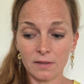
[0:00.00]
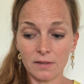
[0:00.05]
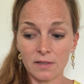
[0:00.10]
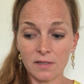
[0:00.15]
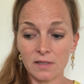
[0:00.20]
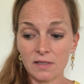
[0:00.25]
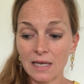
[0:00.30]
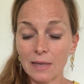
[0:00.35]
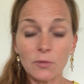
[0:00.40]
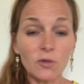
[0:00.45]

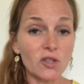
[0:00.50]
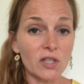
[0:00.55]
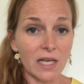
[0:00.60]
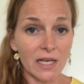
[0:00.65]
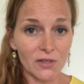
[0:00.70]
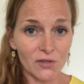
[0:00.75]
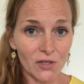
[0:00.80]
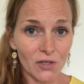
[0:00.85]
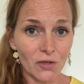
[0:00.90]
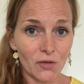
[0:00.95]

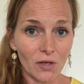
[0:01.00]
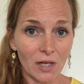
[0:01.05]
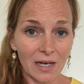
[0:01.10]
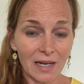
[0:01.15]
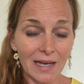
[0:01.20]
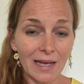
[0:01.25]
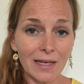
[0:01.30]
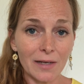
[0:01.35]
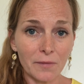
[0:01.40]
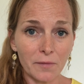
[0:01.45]
sabotaging your
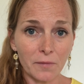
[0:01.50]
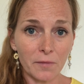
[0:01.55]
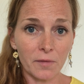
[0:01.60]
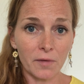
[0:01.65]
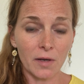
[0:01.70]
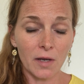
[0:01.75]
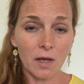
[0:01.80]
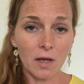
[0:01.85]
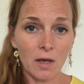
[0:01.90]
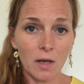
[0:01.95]

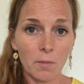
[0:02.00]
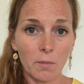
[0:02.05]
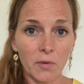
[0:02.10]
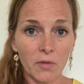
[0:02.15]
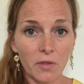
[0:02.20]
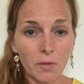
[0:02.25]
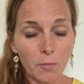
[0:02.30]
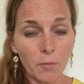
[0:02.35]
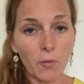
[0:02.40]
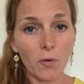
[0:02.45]
life.
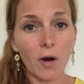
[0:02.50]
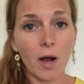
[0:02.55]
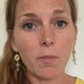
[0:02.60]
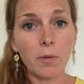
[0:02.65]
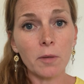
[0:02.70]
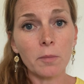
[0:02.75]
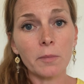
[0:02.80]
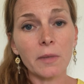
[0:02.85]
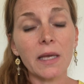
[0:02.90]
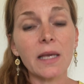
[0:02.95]
But the
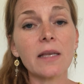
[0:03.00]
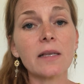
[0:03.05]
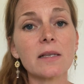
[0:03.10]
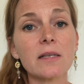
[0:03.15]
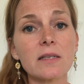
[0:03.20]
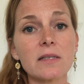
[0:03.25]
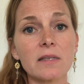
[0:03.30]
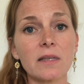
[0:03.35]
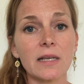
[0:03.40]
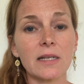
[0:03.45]
problem
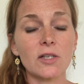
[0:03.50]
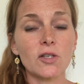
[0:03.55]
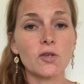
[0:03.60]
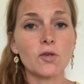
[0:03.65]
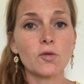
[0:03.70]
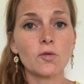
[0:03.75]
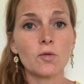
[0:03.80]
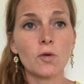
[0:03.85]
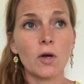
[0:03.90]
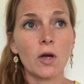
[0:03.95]
is that
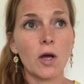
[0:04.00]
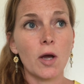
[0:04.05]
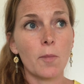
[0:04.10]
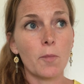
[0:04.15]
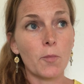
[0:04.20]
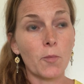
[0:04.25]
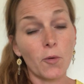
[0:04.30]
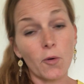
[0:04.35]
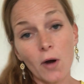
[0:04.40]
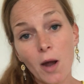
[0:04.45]
you
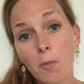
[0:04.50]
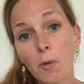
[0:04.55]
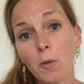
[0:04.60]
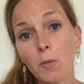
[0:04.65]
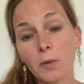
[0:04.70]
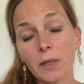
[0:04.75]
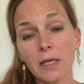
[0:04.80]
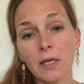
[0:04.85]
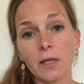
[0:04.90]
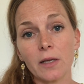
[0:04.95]

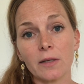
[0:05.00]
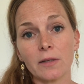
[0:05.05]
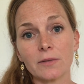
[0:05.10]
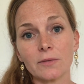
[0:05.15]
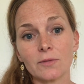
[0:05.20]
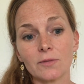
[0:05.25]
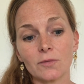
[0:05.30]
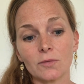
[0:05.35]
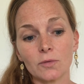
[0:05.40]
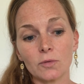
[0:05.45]
probably
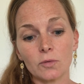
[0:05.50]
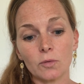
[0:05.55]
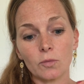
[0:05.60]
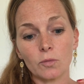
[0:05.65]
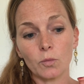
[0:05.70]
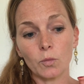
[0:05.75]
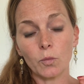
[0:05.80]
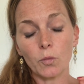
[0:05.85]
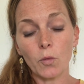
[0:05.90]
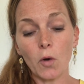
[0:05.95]

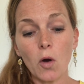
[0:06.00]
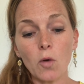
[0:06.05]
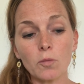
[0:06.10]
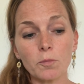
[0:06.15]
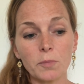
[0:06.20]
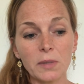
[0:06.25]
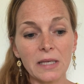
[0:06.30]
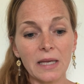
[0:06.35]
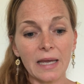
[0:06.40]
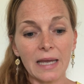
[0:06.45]

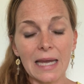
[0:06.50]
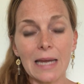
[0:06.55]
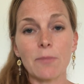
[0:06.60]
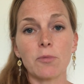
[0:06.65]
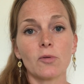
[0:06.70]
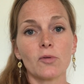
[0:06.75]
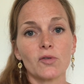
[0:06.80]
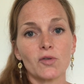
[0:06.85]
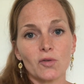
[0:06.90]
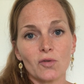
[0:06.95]
won't be
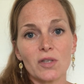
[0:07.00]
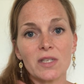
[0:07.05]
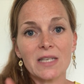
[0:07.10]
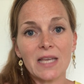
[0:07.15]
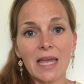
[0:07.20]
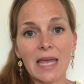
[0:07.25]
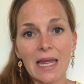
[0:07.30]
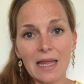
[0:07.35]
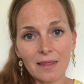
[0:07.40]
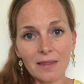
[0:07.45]
able to
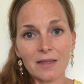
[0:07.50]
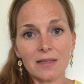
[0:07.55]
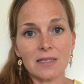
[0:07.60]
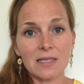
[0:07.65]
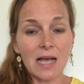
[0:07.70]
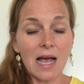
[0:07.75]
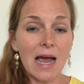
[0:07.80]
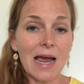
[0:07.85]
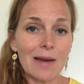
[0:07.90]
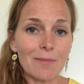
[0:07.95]
take the
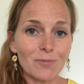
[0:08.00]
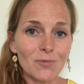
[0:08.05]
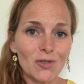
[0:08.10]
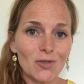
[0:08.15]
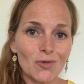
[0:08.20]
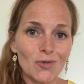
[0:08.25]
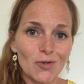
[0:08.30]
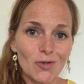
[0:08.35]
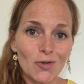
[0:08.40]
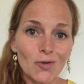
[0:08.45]
time
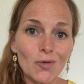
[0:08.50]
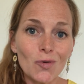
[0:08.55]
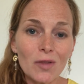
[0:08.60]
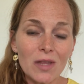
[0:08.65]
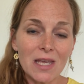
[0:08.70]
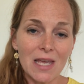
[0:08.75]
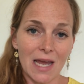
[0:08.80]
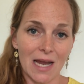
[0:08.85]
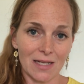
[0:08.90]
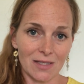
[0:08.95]
to do
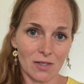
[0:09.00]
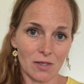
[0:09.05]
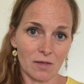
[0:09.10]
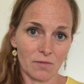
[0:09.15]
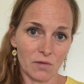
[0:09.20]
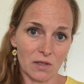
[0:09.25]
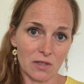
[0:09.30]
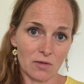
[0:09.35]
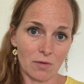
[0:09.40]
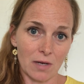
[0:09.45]
the
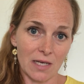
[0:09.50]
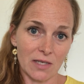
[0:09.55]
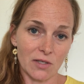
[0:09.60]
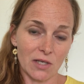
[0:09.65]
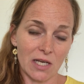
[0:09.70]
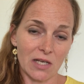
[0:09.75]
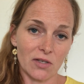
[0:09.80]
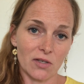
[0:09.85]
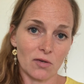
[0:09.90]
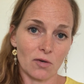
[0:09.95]
actual
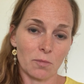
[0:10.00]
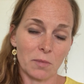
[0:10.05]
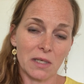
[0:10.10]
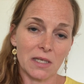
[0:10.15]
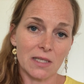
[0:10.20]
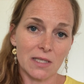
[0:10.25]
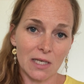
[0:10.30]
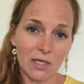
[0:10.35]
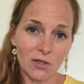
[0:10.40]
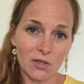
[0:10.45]
visualization or
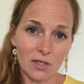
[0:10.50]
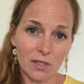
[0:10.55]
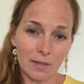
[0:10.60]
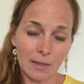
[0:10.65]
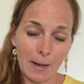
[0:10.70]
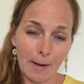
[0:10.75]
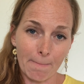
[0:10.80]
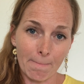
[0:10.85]
meditation.